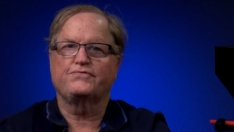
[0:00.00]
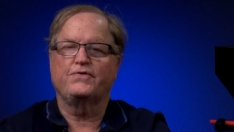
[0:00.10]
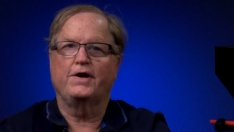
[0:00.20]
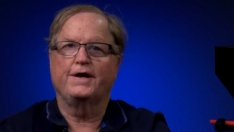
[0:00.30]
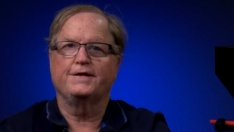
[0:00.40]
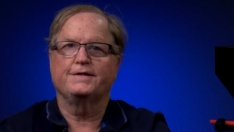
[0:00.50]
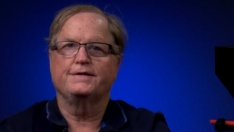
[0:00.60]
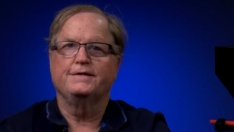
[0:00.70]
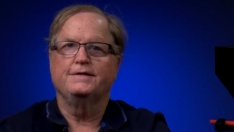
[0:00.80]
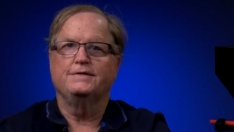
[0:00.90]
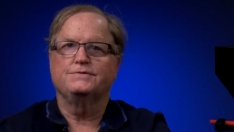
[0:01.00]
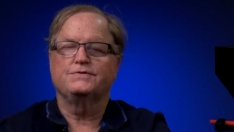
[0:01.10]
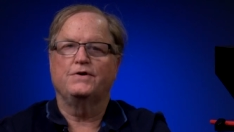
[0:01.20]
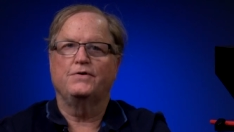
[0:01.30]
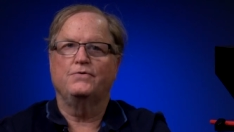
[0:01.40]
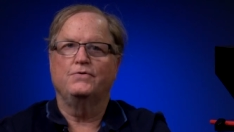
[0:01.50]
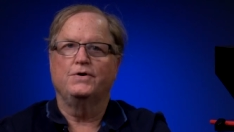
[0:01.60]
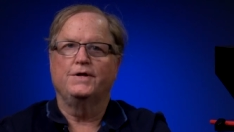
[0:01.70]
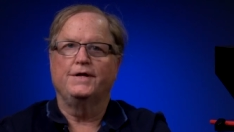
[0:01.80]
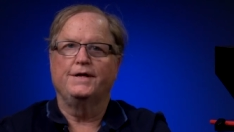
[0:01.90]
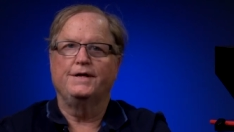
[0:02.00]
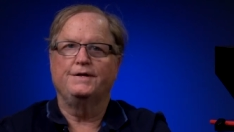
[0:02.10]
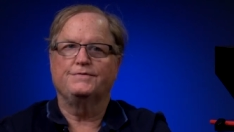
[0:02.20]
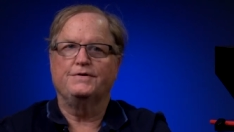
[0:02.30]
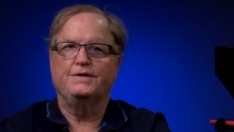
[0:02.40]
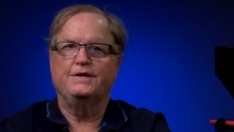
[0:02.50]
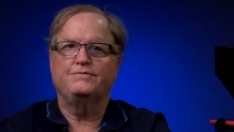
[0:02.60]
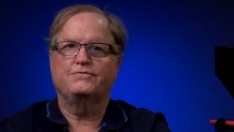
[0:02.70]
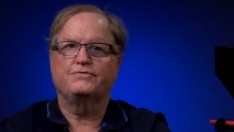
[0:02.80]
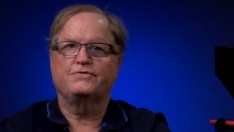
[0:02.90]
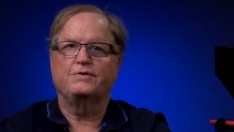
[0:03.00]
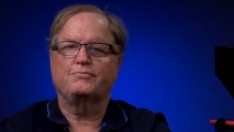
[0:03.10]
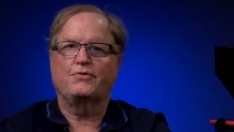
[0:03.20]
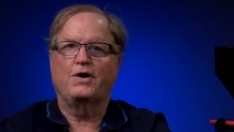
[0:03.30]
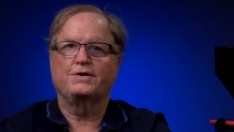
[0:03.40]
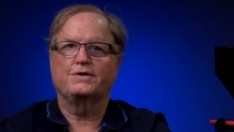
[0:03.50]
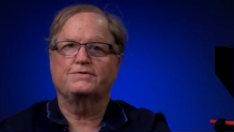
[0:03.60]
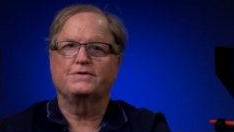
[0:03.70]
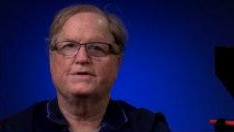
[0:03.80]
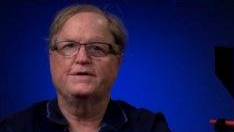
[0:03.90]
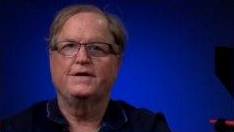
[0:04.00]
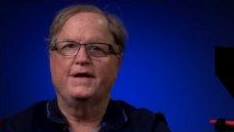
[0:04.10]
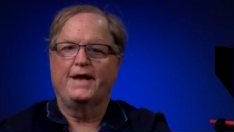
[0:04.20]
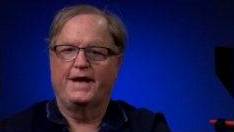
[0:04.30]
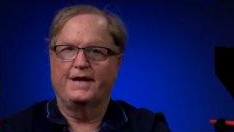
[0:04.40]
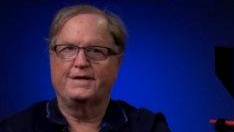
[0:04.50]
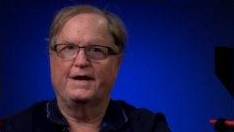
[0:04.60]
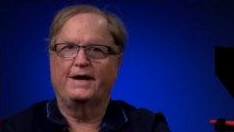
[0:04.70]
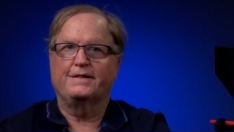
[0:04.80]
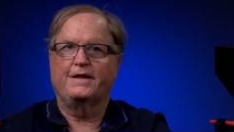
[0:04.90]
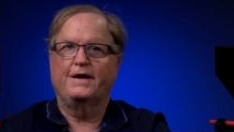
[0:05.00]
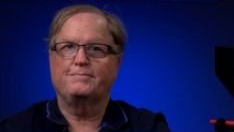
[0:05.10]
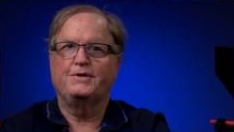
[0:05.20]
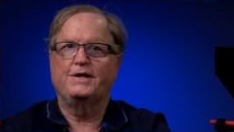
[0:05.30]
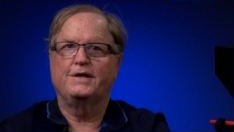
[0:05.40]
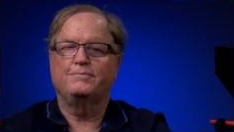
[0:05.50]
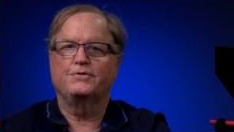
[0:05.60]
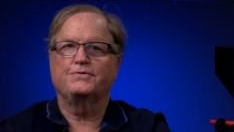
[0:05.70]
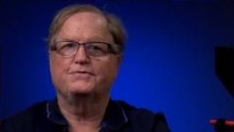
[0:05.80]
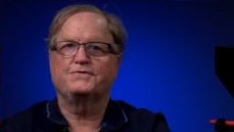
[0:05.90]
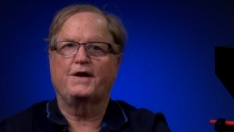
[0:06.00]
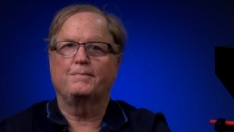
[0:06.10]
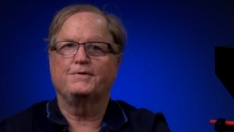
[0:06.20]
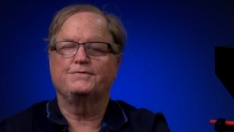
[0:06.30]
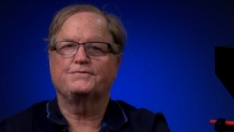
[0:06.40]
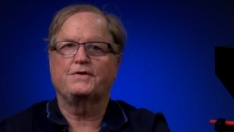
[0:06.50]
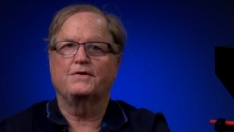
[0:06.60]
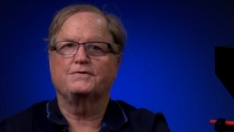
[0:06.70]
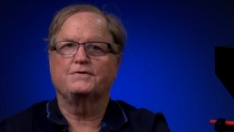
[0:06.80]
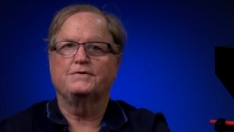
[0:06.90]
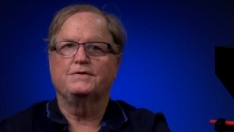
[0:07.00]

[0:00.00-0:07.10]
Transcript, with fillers: fine. So it is an interesting product and I like being able to stop and start